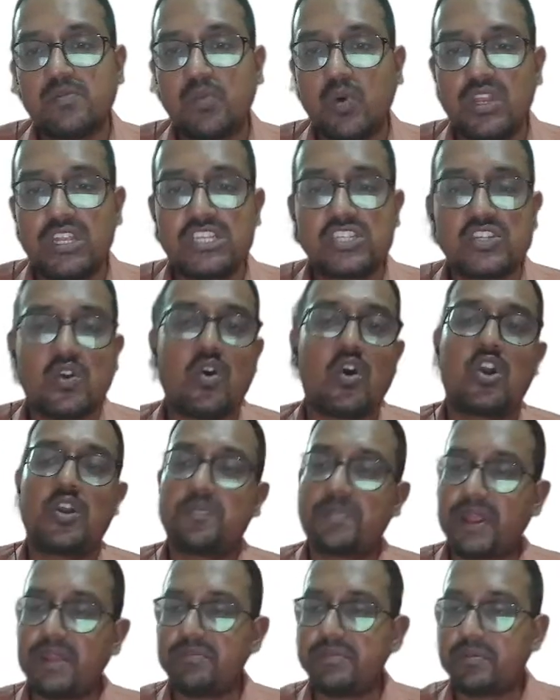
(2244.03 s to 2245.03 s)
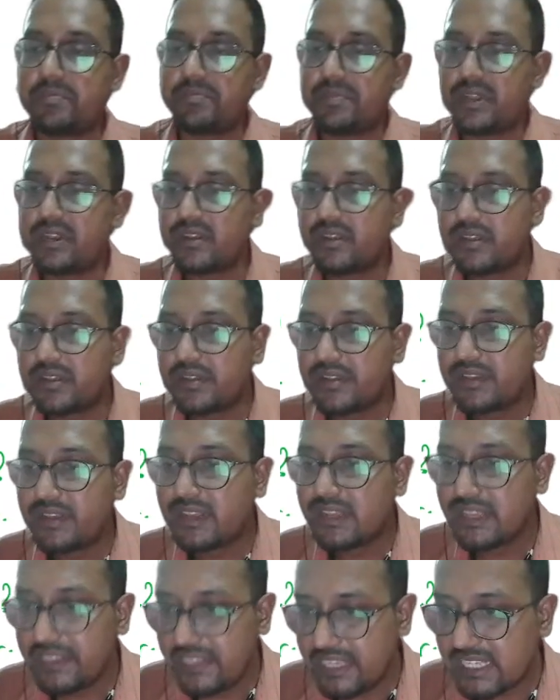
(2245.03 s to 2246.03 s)
Smallest odd prime number.
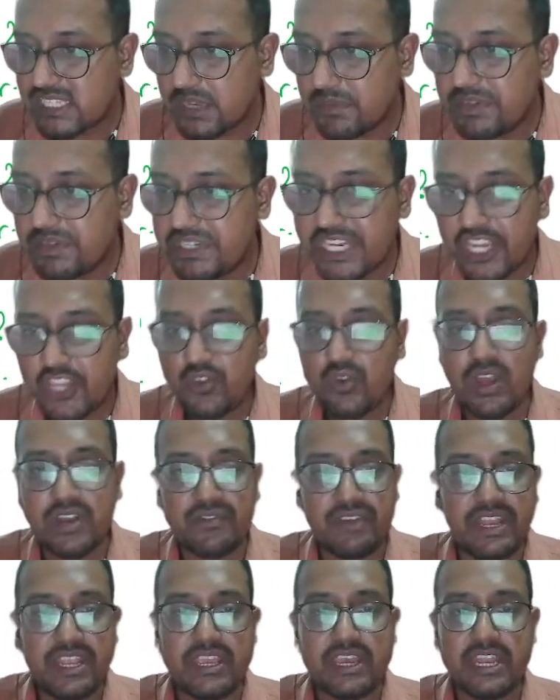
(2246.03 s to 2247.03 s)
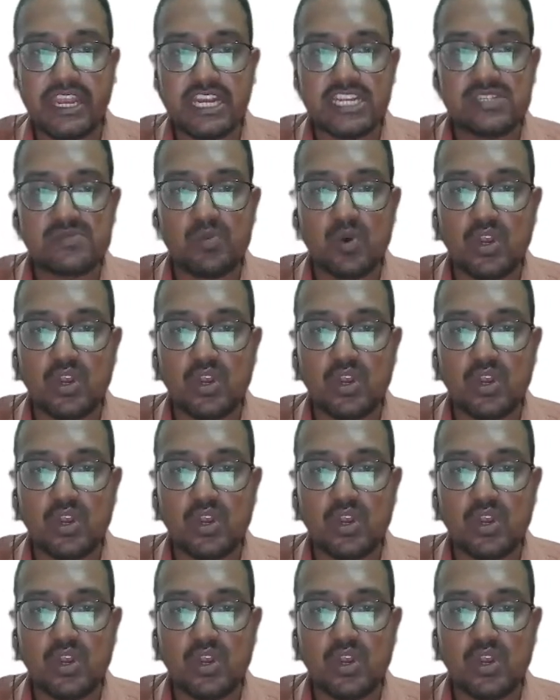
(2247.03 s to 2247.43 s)
Yes, Abhishek, you are very correct.